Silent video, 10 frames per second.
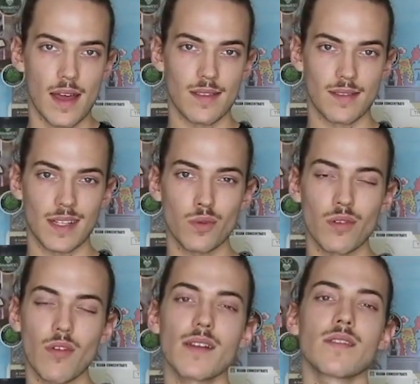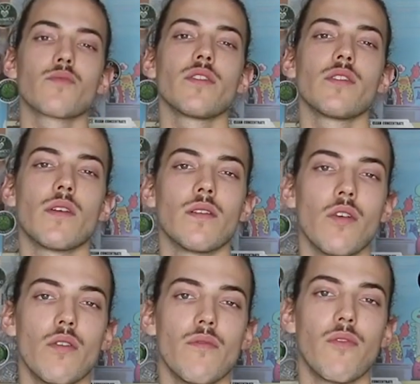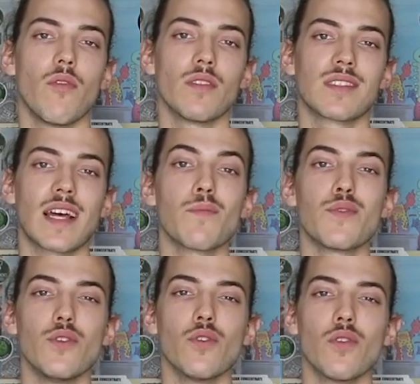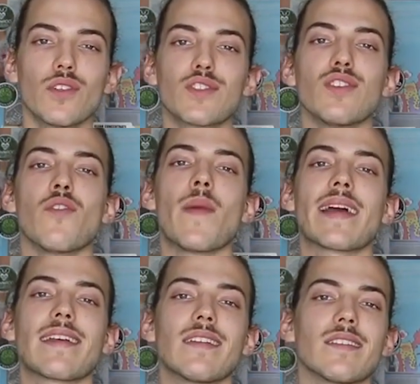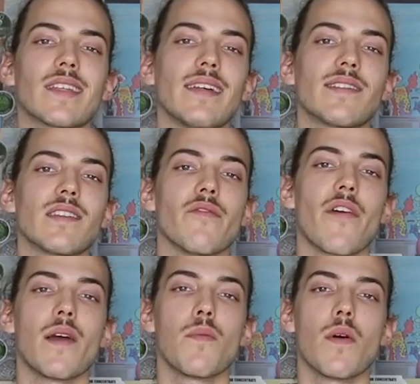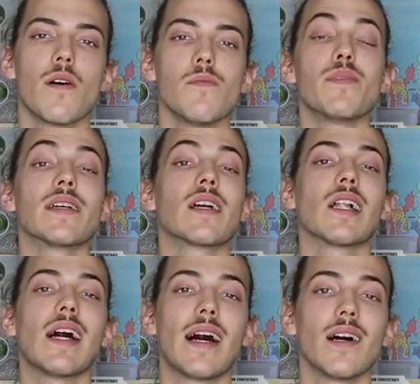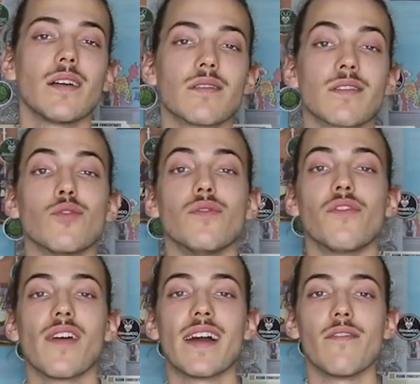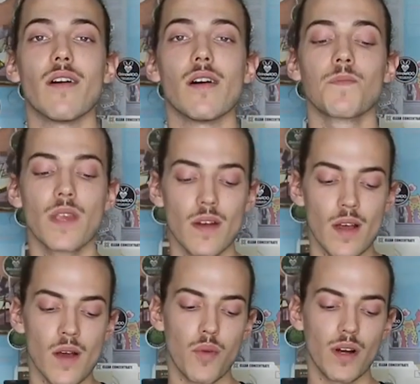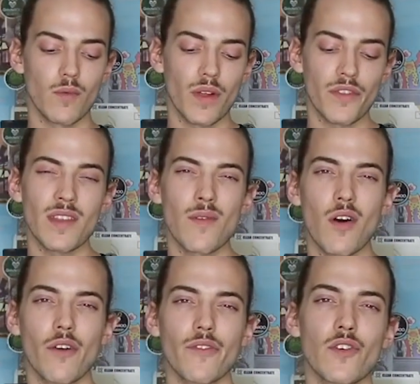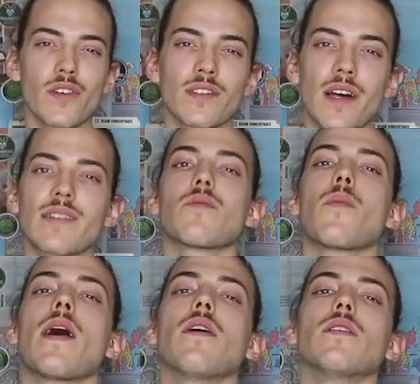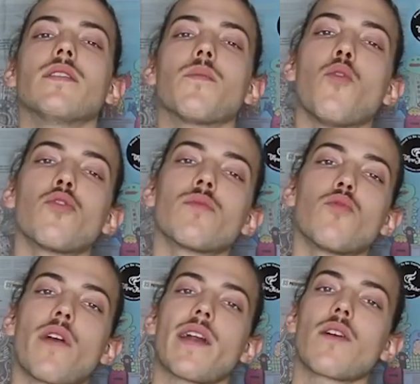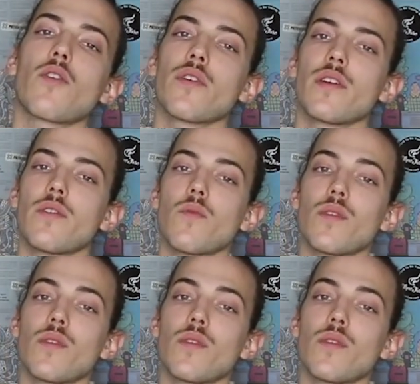And that's what Arizer is really well known for. It's that pure, sort of immaculate tasting vapor, big clouds, good flavor. But one thing they were often criticized about in the portable category